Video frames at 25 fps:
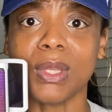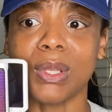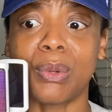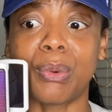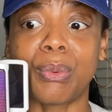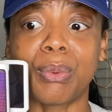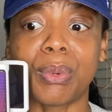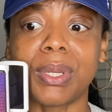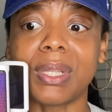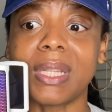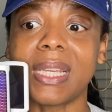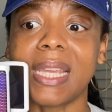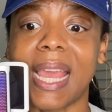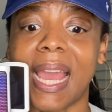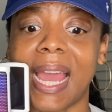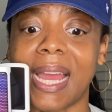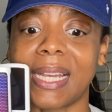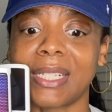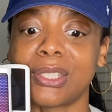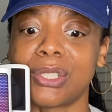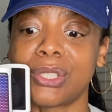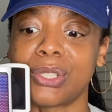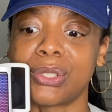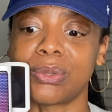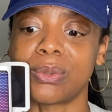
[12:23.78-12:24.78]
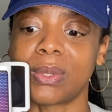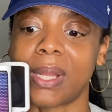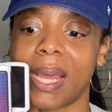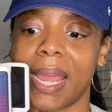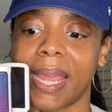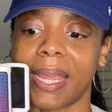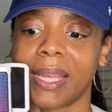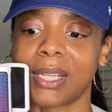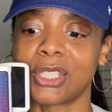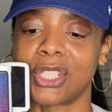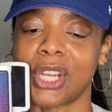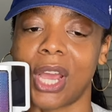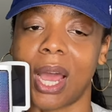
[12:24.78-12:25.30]
really had to do
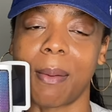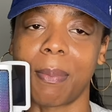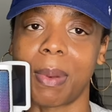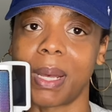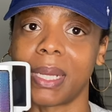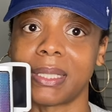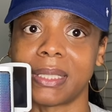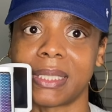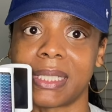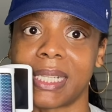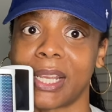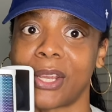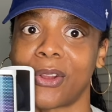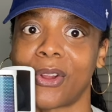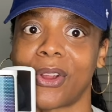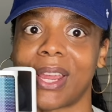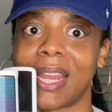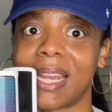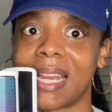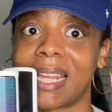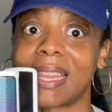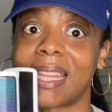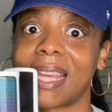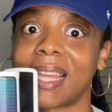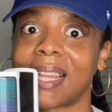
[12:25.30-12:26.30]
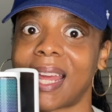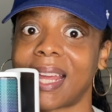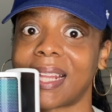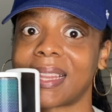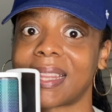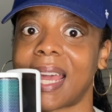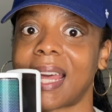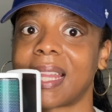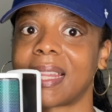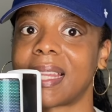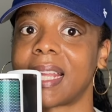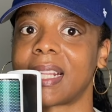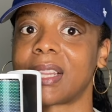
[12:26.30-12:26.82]
like job hunting or anything like
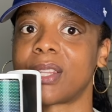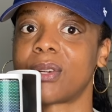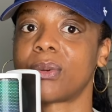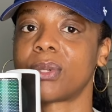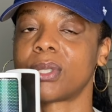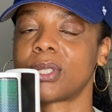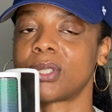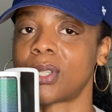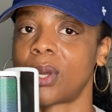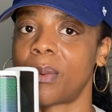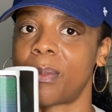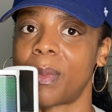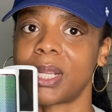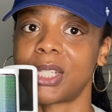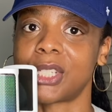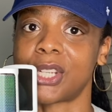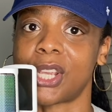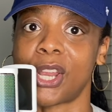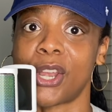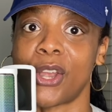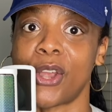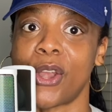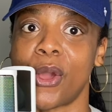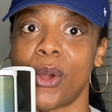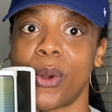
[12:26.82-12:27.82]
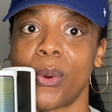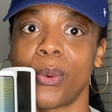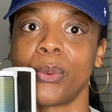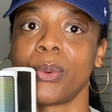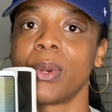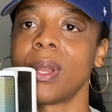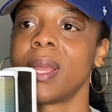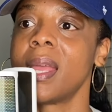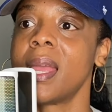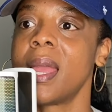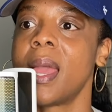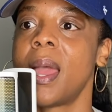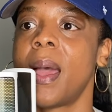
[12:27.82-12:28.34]
that. Like there was so much
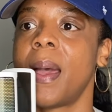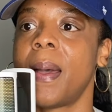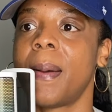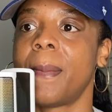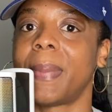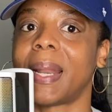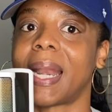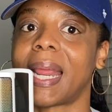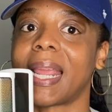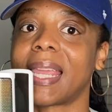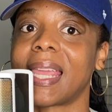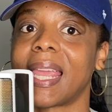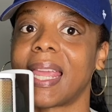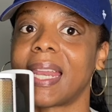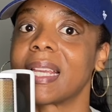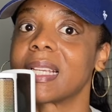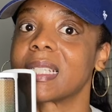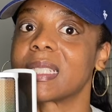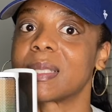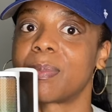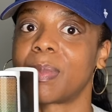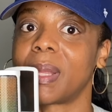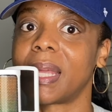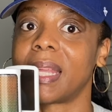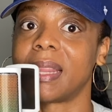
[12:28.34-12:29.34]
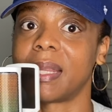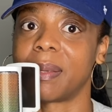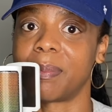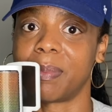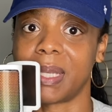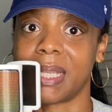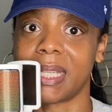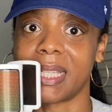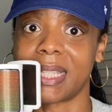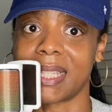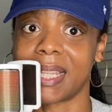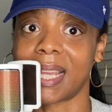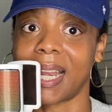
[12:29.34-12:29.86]
unknown, but I can't explain the
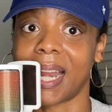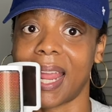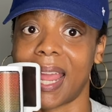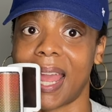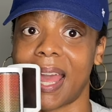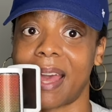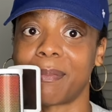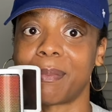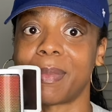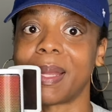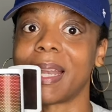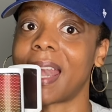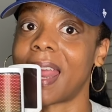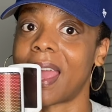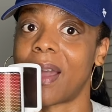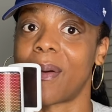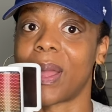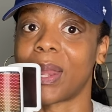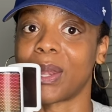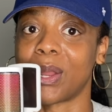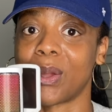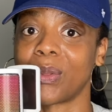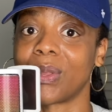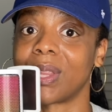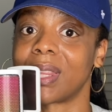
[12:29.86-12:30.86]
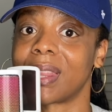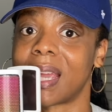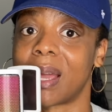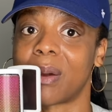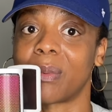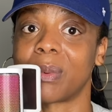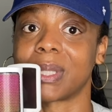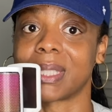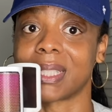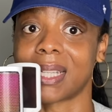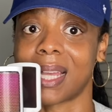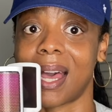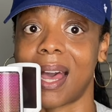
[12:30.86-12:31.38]
peace that I have. But now I know that
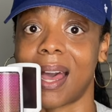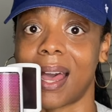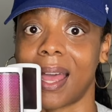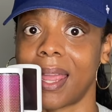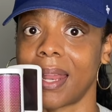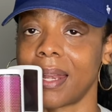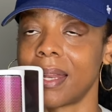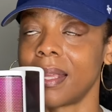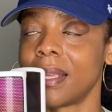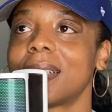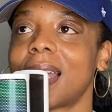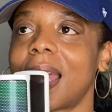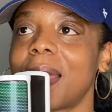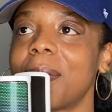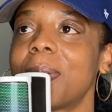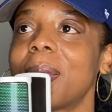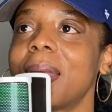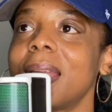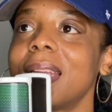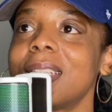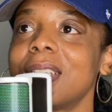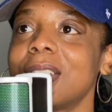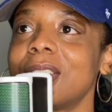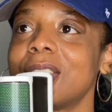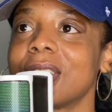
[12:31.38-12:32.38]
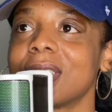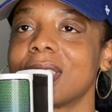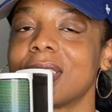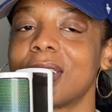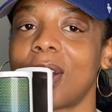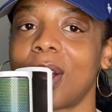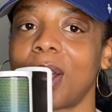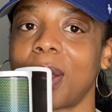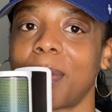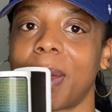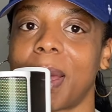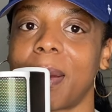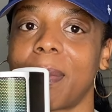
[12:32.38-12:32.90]
that was God. I plan to just
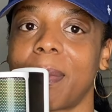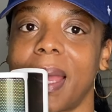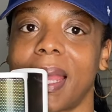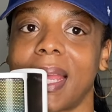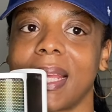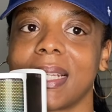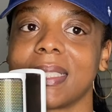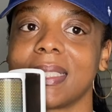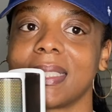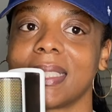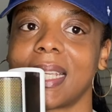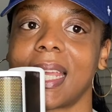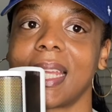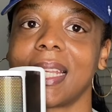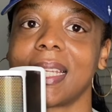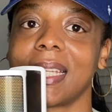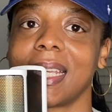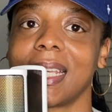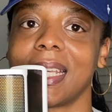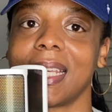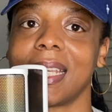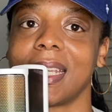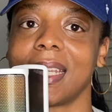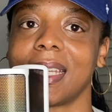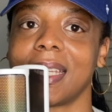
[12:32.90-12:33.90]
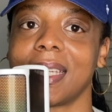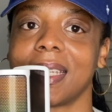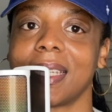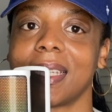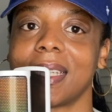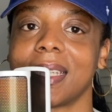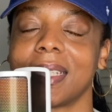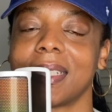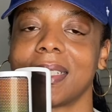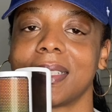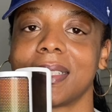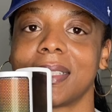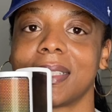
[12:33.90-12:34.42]
talk about my ascent
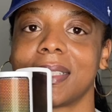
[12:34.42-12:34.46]
in